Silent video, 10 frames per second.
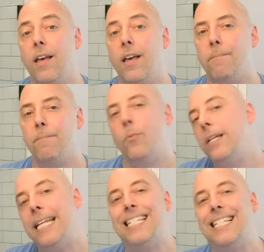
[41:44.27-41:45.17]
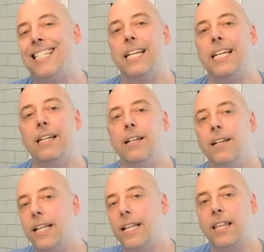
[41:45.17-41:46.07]
but we didn't see
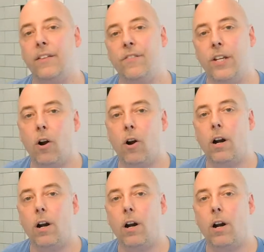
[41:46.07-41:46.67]
anything VR.